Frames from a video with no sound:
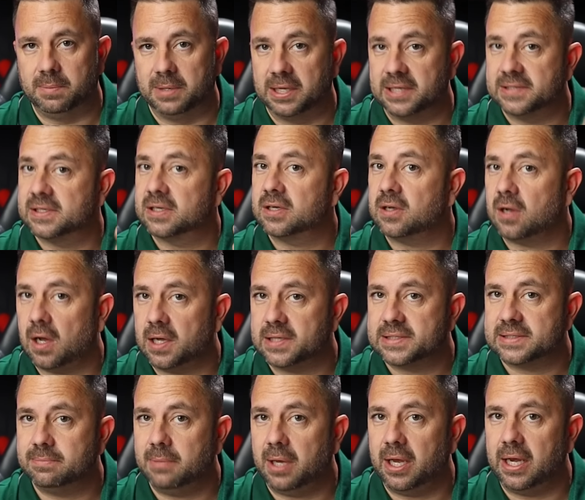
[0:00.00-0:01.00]
because it
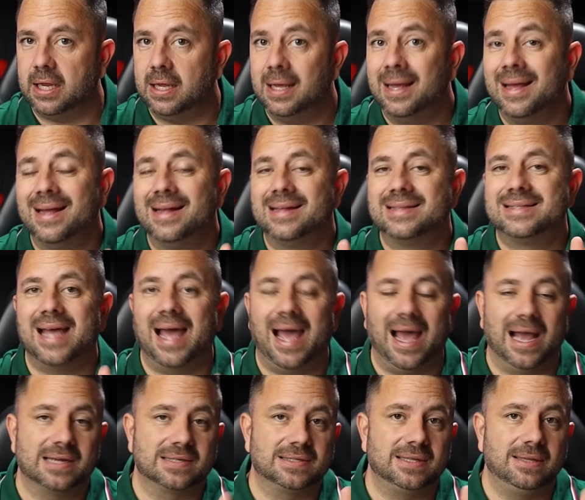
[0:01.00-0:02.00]
costs money to
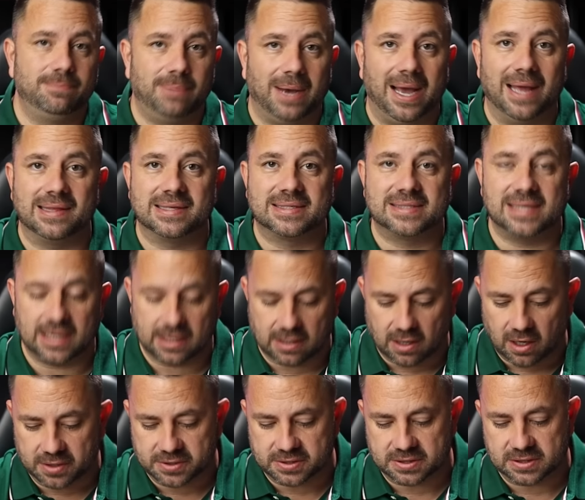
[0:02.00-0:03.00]
actually buy this thing at
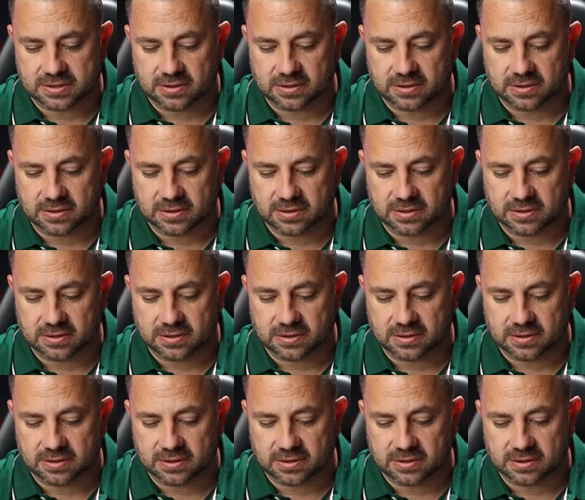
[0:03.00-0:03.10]
auction.